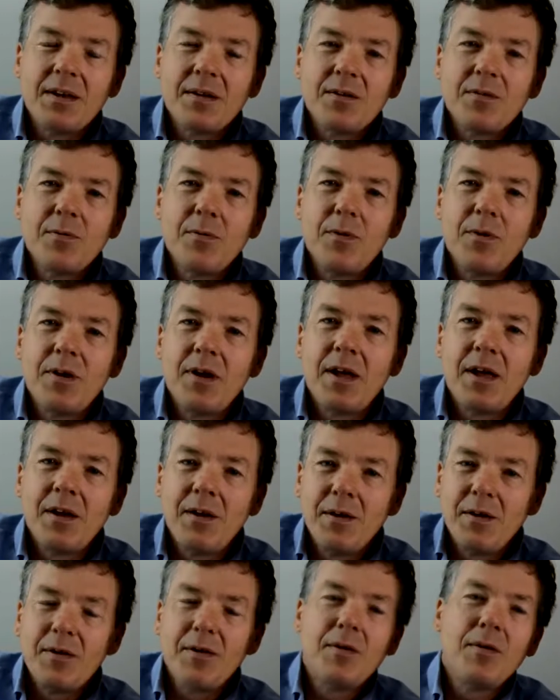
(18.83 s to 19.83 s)
We're
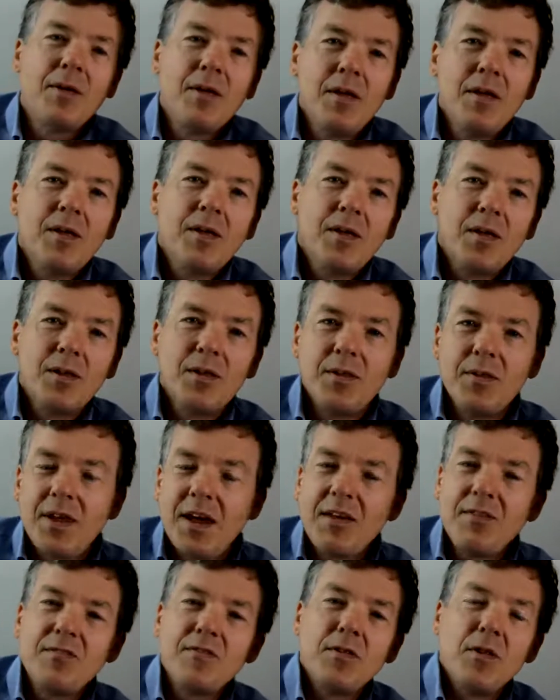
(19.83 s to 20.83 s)
in a
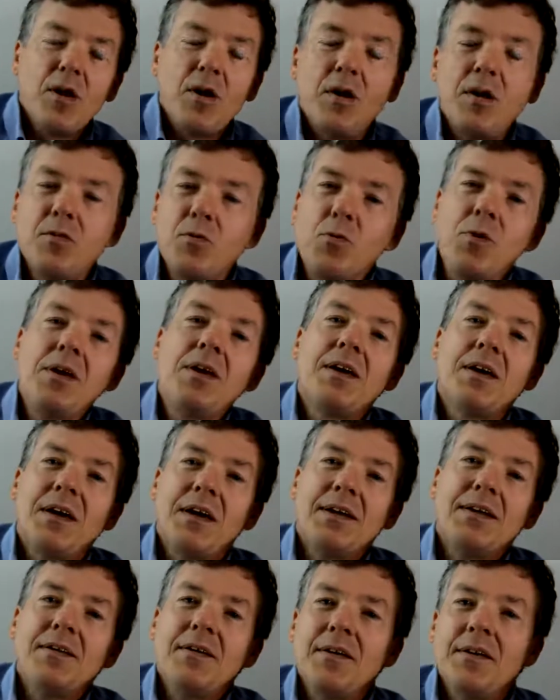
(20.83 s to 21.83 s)
nice long
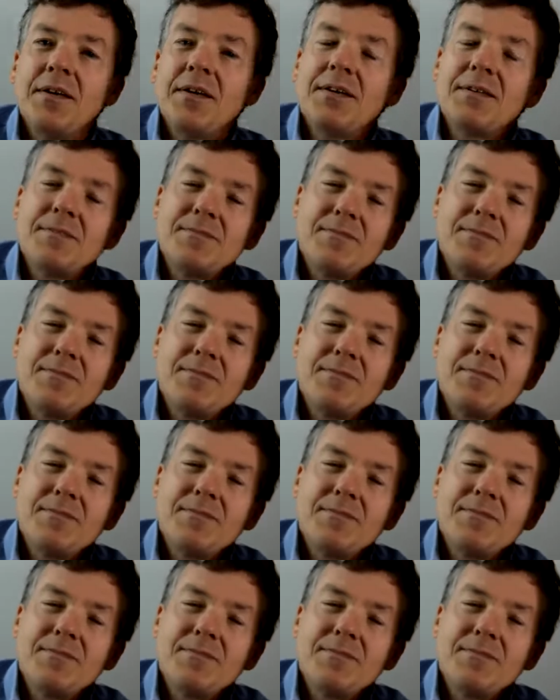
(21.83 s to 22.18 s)
weekend here.